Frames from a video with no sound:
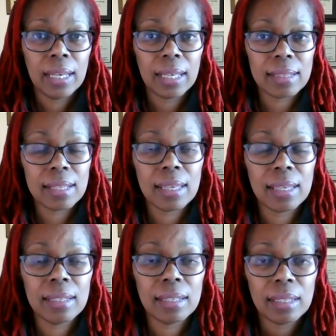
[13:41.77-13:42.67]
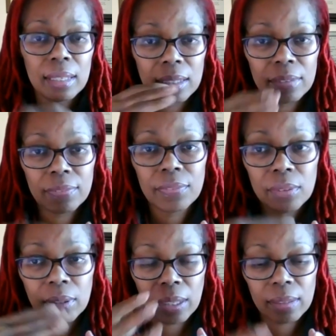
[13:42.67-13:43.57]
And then if
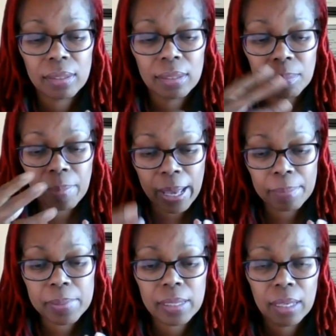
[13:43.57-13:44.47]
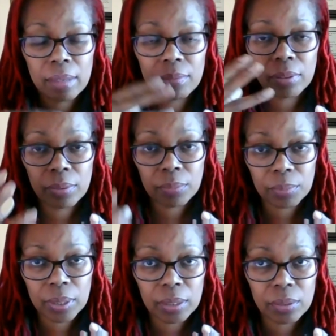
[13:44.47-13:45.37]
you get the PAPs every
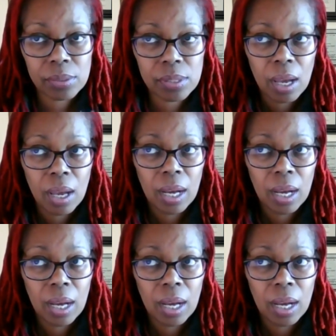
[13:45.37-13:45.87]
3 years,